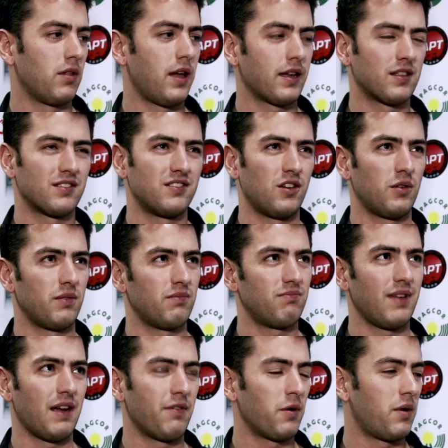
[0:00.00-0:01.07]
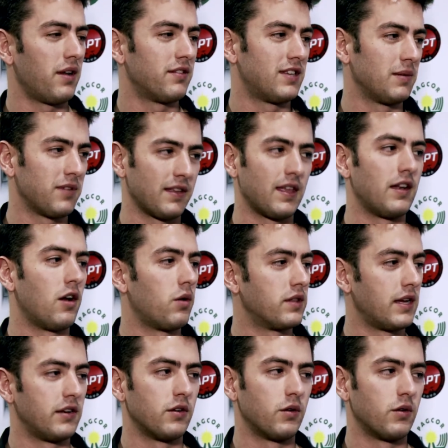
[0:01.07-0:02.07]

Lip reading: Like, there's no, everyone seems like they know what they're